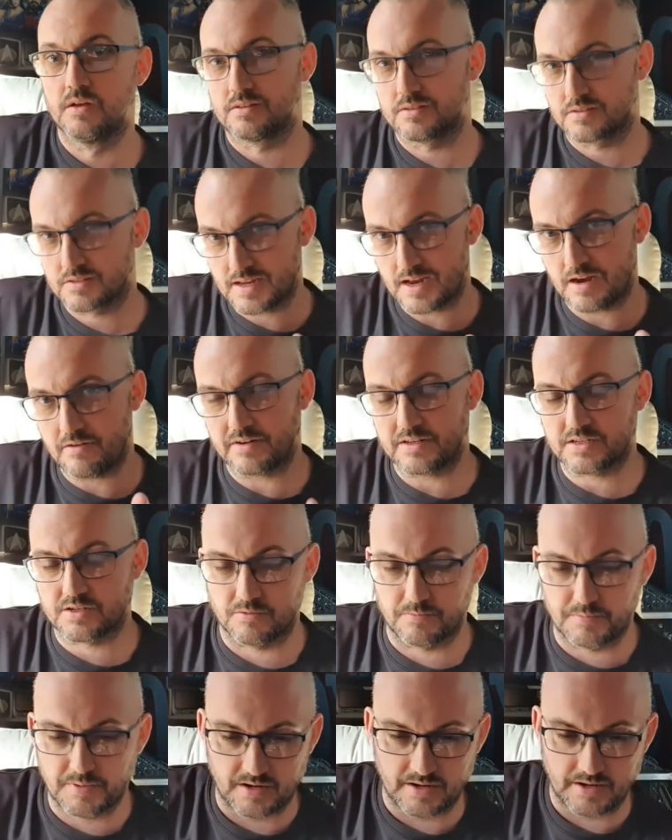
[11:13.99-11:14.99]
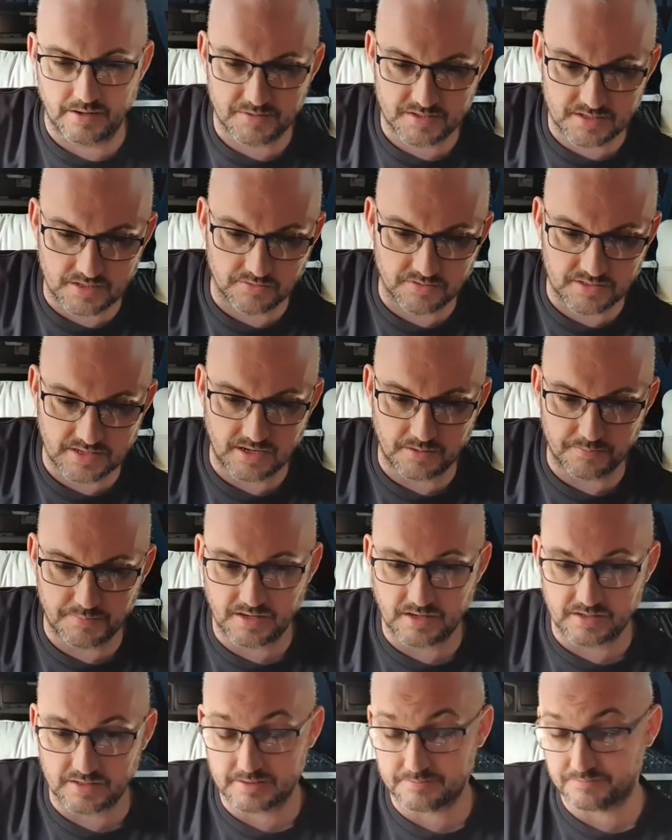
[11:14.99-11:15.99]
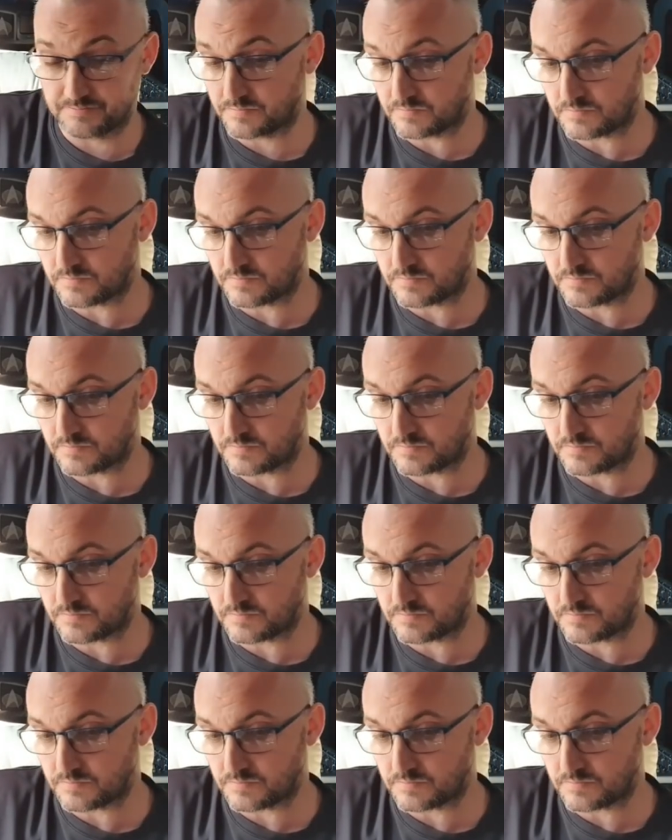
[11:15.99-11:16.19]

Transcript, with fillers: There's character about him, there's no doubt about that.